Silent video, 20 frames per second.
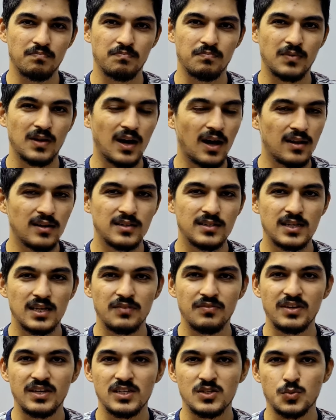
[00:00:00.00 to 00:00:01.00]
color
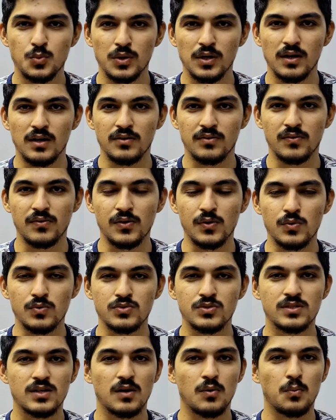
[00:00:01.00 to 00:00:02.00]
TVs were
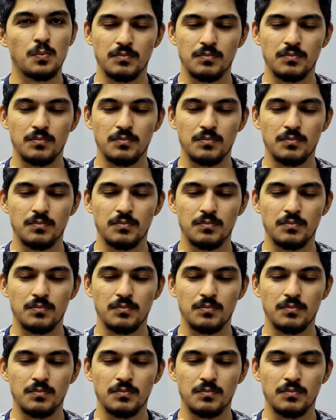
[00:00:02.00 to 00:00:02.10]
introduced,